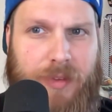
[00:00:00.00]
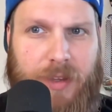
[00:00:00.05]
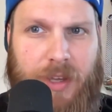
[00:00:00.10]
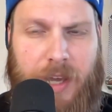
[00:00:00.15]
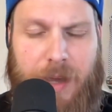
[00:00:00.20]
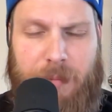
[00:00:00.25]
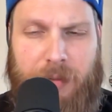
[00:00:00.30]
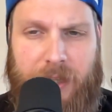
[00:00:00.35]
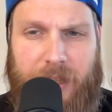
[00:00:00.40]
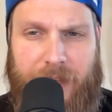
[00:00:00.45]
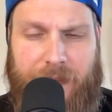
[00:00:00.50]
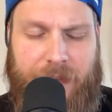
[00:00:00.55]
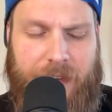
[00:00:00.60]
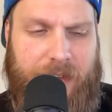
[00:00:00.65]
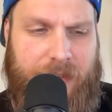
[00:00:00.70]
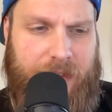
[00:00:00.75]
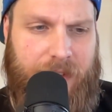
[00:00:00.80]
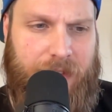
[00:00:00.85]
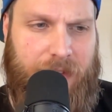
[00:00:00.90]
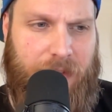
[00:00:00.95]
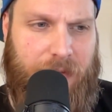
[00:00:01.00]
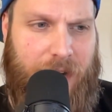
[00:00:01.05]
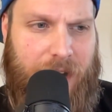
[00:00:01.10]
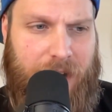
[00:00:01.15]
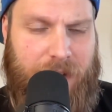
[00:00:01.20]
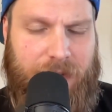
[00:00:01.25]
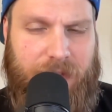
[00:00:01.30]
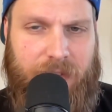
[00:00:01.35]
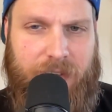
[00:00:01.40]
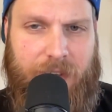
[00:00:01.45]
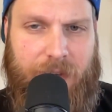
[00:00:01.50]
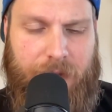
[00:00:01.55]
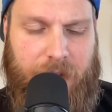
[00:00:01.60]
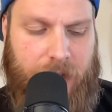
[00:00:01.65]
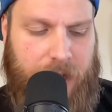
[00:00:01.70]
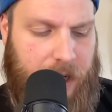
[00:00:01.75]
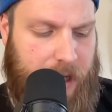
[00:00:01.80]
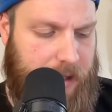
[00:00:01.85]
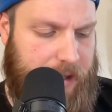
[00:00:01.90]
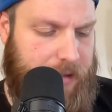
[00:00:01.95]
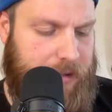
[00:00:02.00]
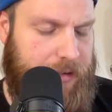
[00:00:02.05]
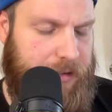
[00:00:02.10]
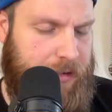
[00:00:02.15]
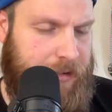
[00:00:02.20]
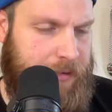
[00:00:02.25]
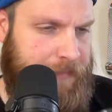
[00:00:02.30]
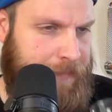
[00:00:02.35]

I believe this is around $70